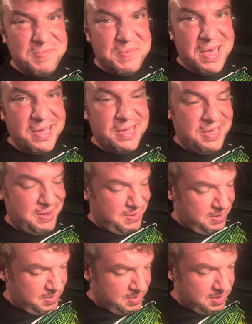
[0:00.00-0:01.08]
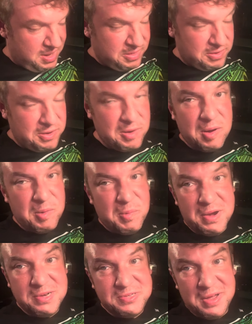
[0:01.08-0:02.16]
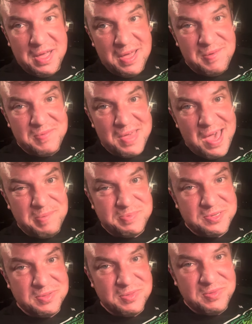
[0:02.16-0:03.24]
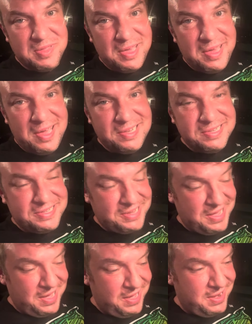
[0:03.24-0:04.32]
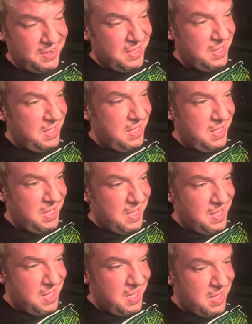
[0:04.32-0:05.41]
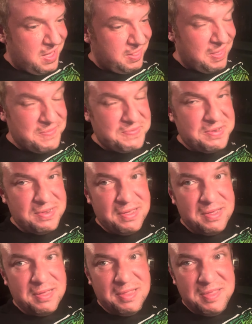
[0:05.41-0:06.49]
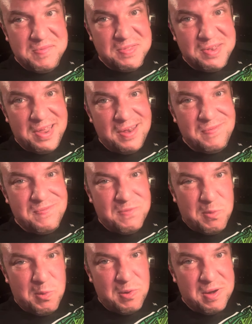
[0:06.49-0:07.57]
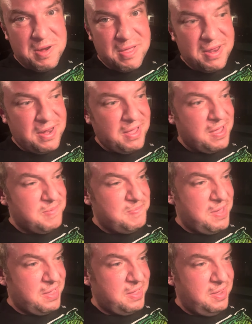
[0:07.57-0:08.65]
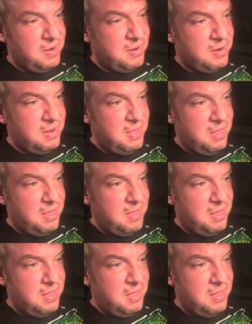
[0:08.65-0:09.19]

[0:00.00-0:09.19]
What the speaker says: back here in Long Island, New York. What a drive. Absolutely insane. I left Cleveland at 4, and I got back here